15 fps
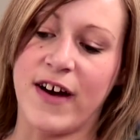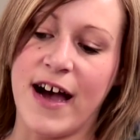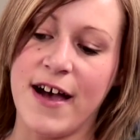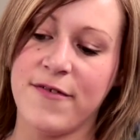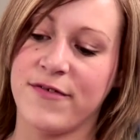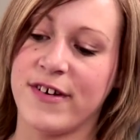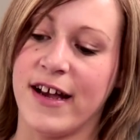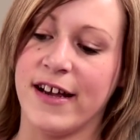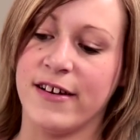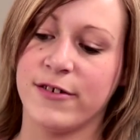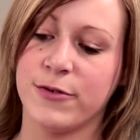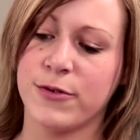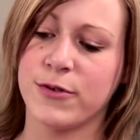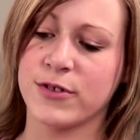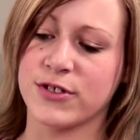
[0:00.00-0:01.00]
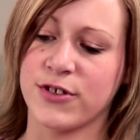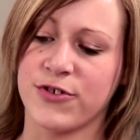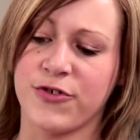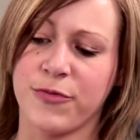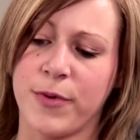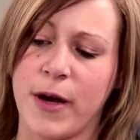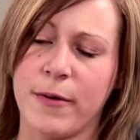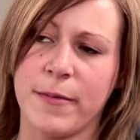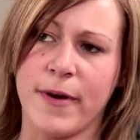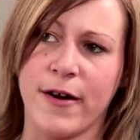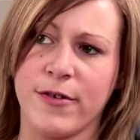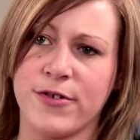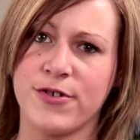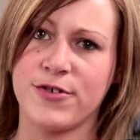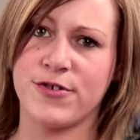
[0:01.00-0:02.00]
five, and I Google searched for probably
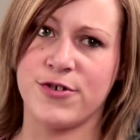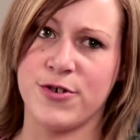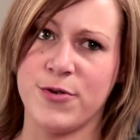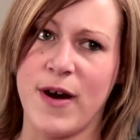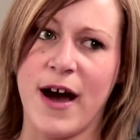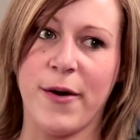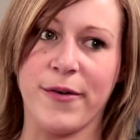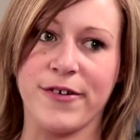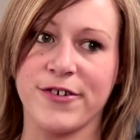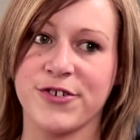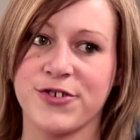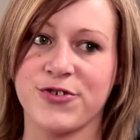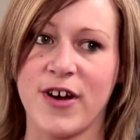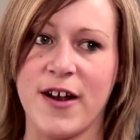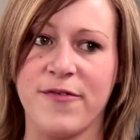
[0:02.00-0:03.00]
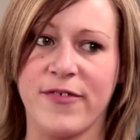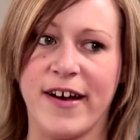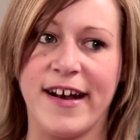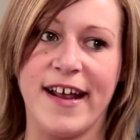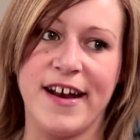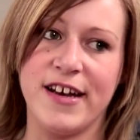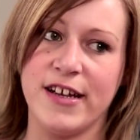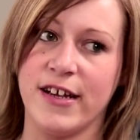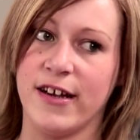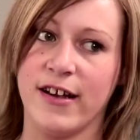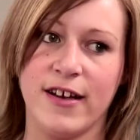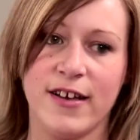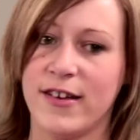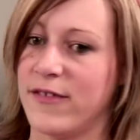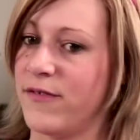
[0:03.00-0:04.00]
about two hours to try and find any
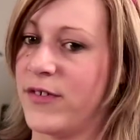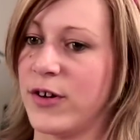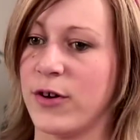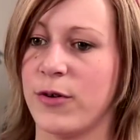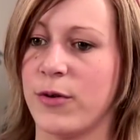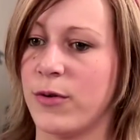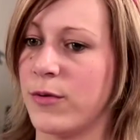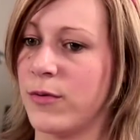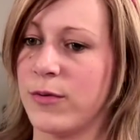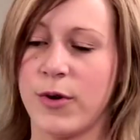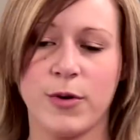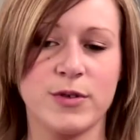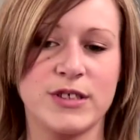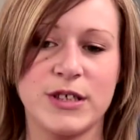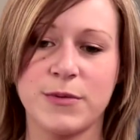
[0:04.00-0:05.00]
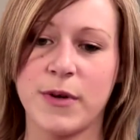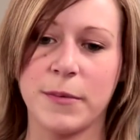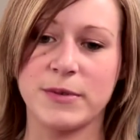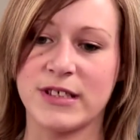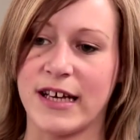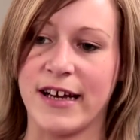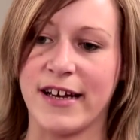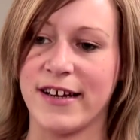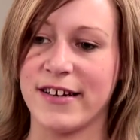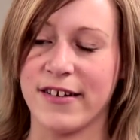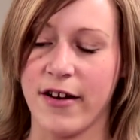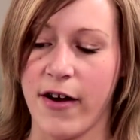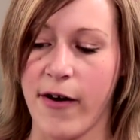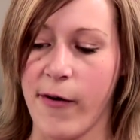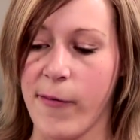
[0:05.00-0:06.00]
video hosting website
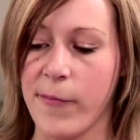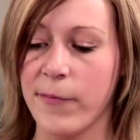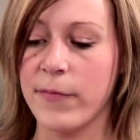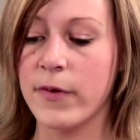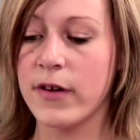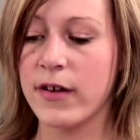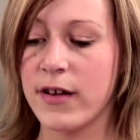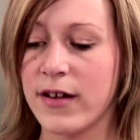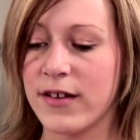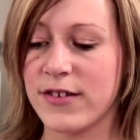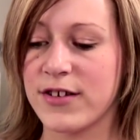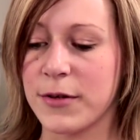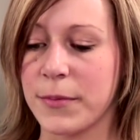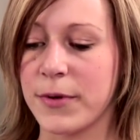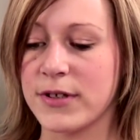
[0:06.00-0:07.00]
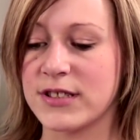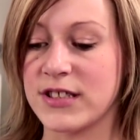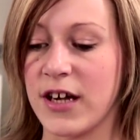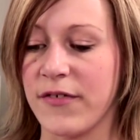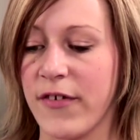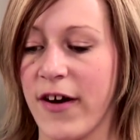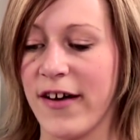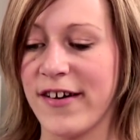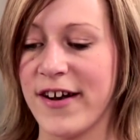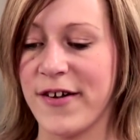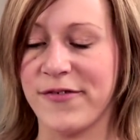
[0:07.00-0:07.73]
um, to put stuff on, and